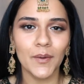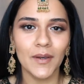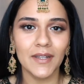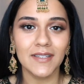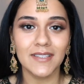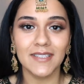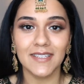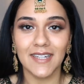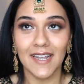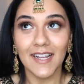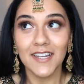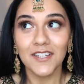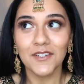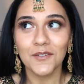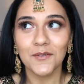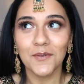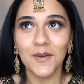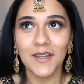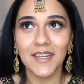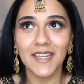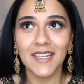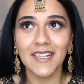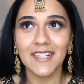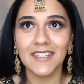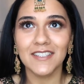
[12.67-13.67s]
It's an Asian
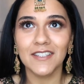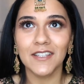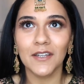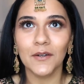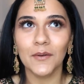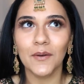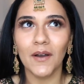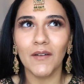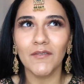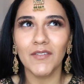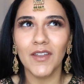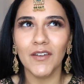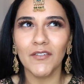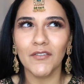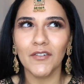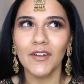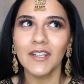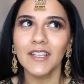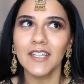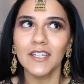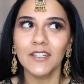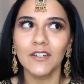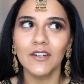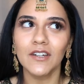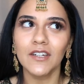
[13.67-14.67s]
wedding, so I've never
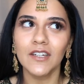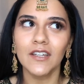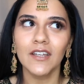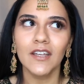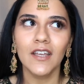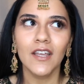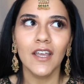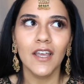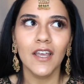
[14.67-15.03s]
really done